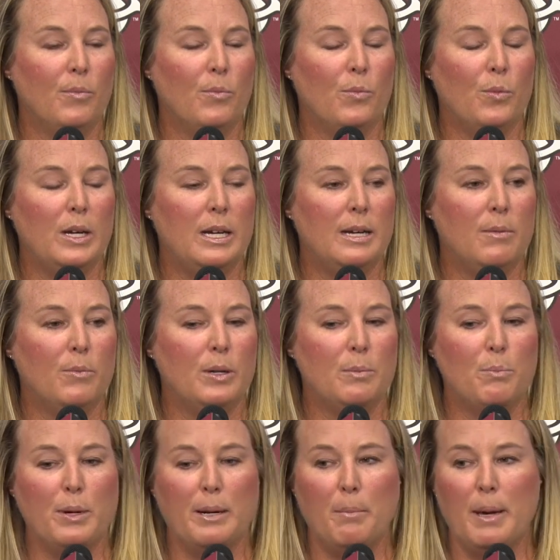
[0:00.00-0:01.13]
we
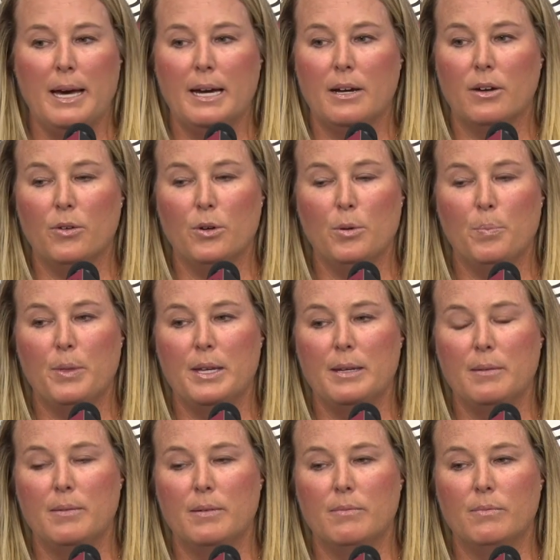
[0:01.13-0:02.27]
bring back a group that
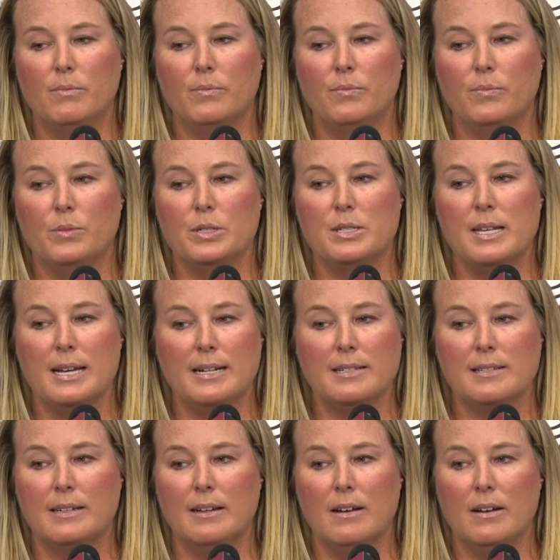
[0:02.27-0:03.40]
was
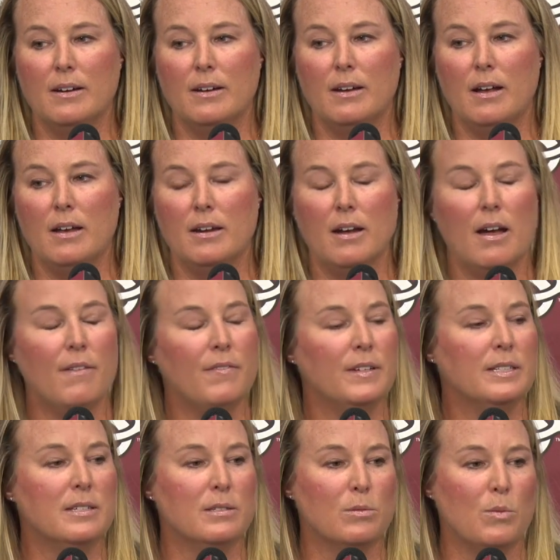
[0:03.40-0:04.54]
excellent on
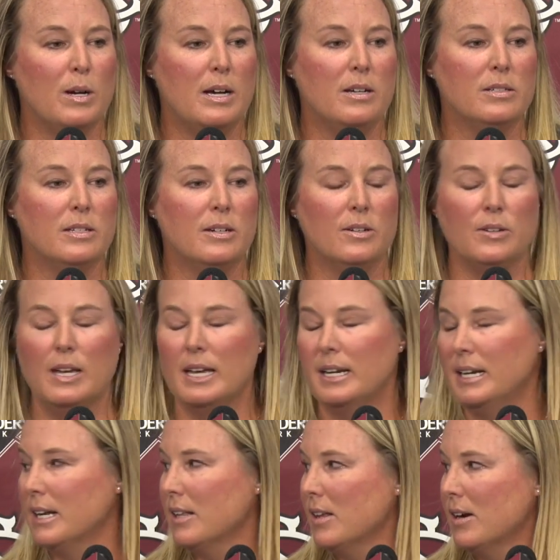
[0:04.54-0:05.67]
offense as well. So
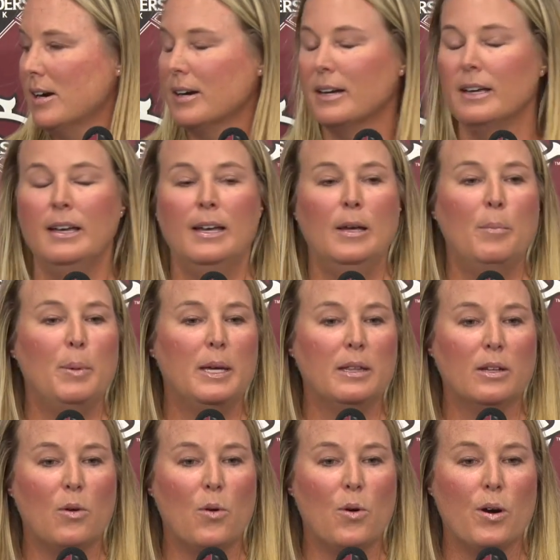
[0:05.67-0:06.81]
Kennedy Clark, being
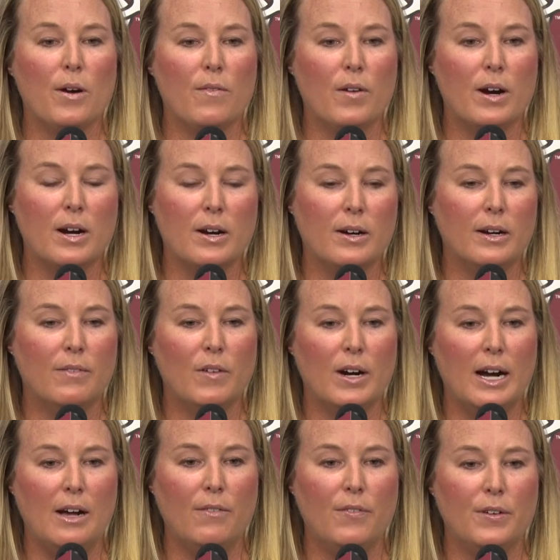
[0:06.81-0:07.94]
the core of our
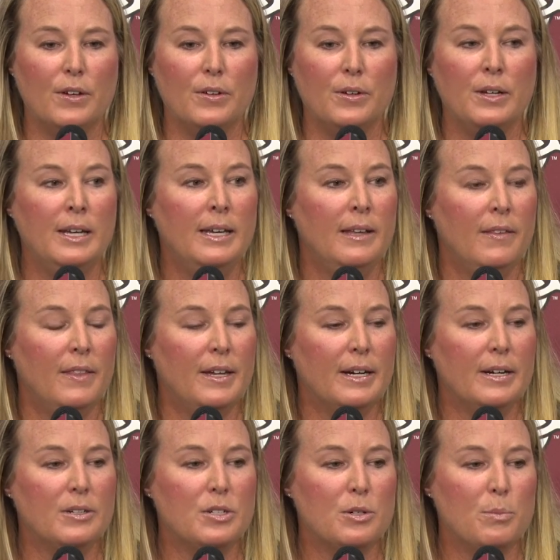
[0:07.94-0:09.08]
outfield,
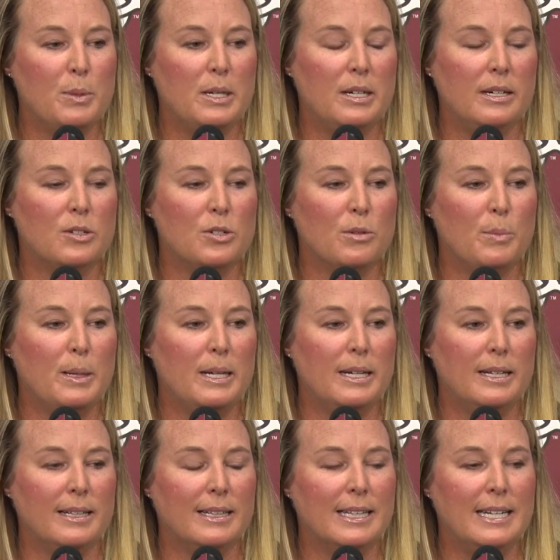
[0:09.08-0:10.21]
there she'll
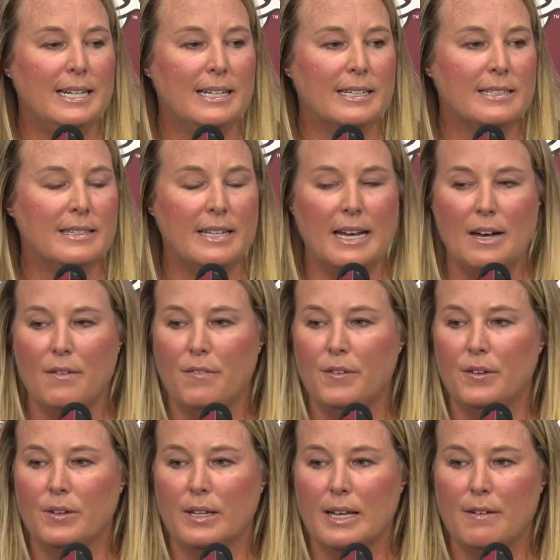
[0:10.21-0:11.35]
be leading us in the
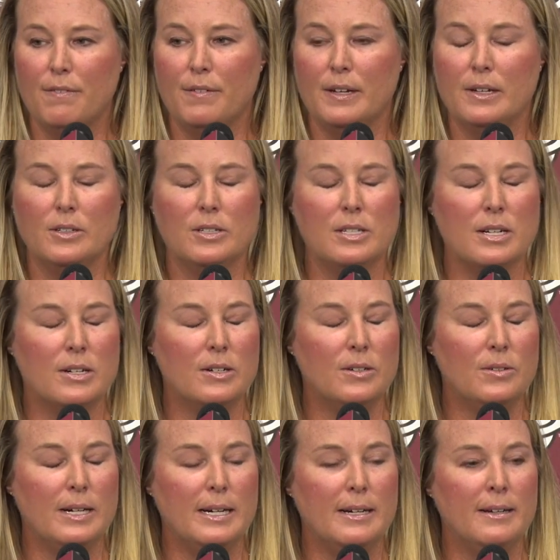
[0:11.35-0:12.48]
outfield and left field.
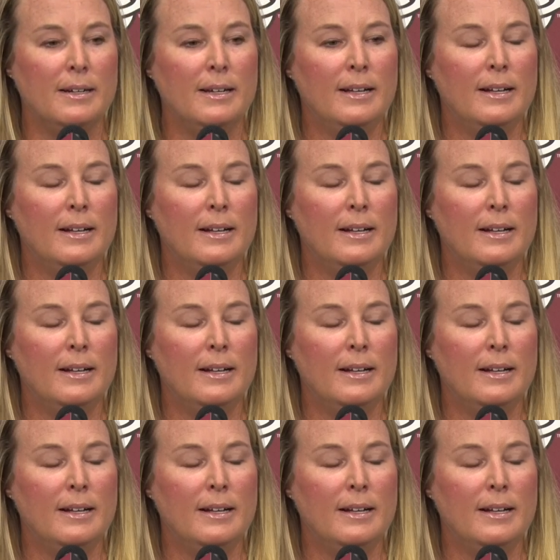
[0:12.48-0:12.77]
So